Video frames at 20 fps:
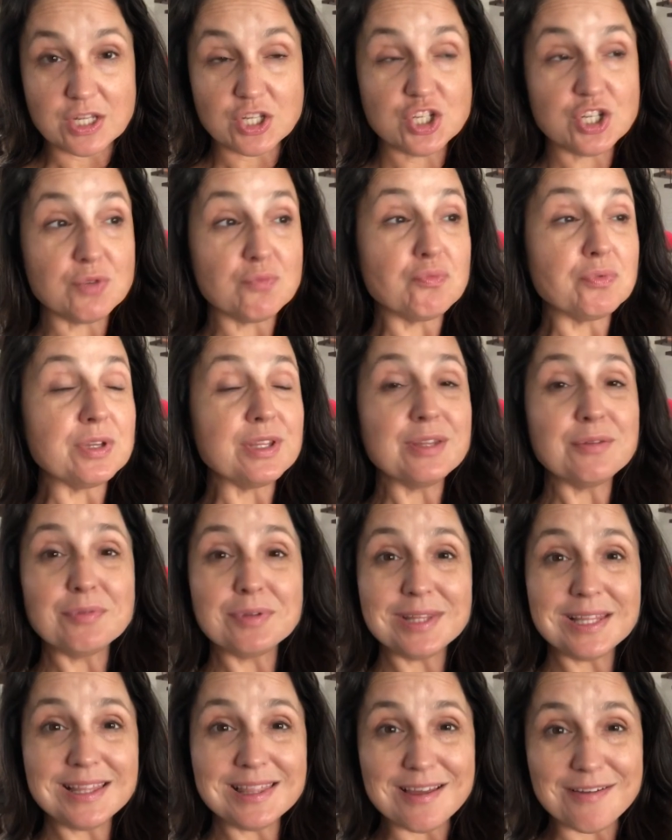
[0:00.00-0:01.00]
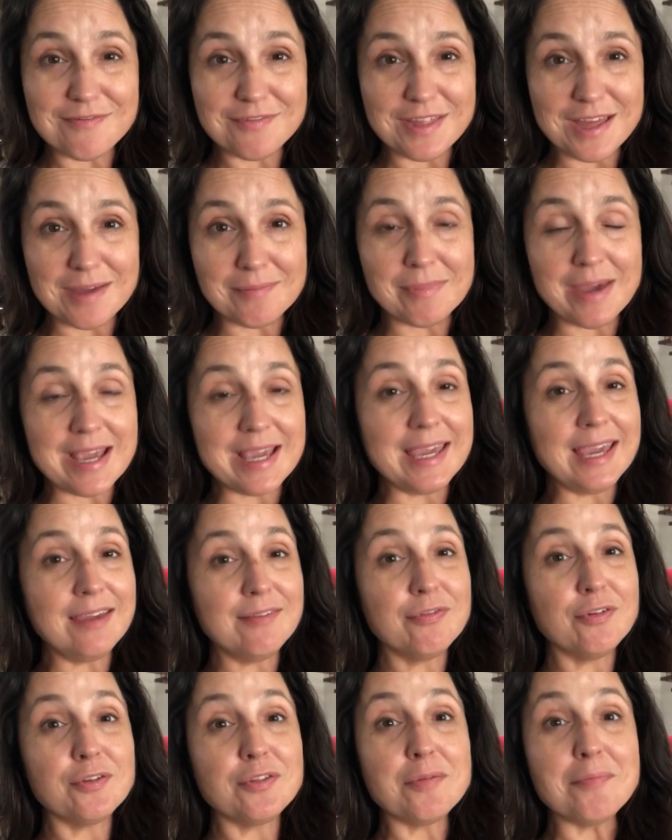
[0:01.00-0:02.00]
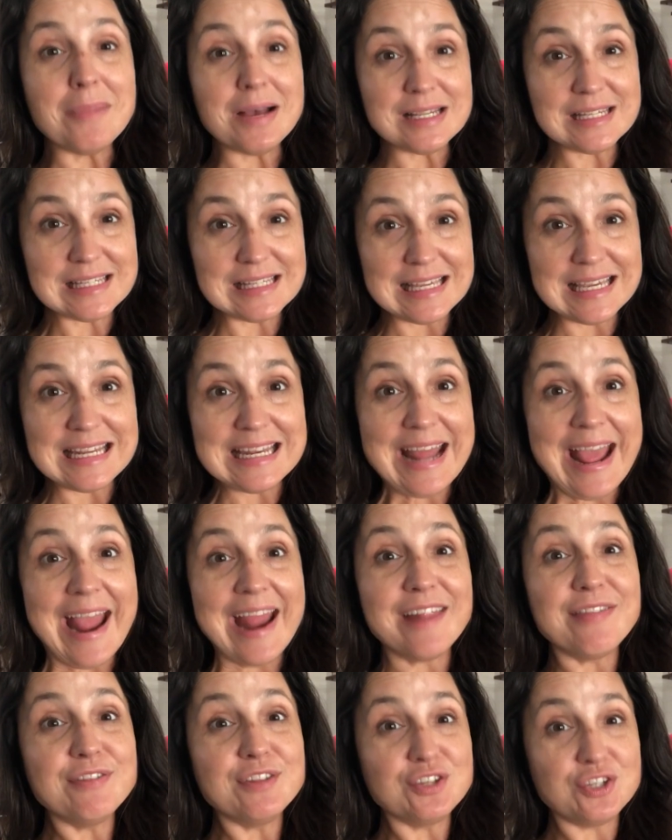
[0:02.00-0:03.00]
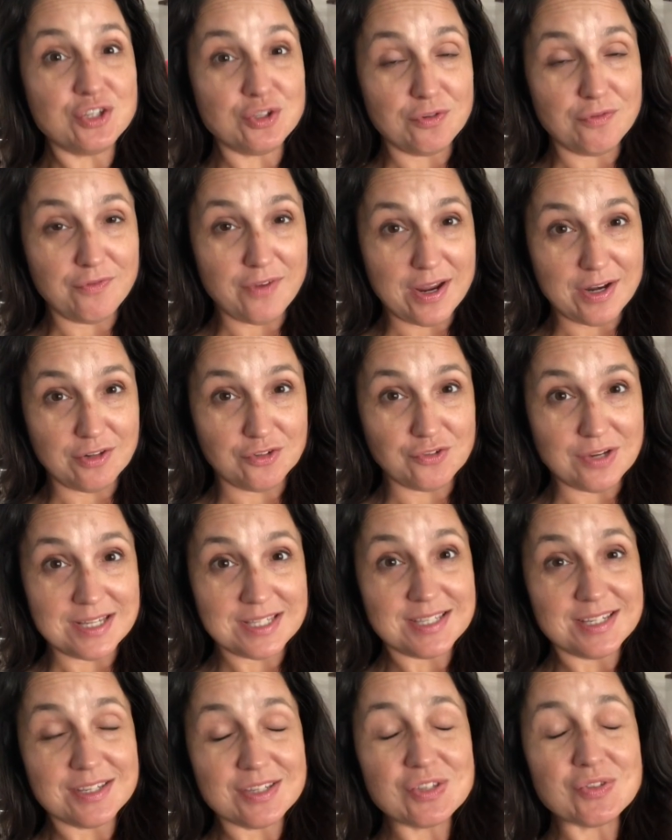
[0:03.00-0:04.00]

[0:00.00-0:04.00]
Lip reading: She really, really loved them. I gave her the muslin and the two final dresses,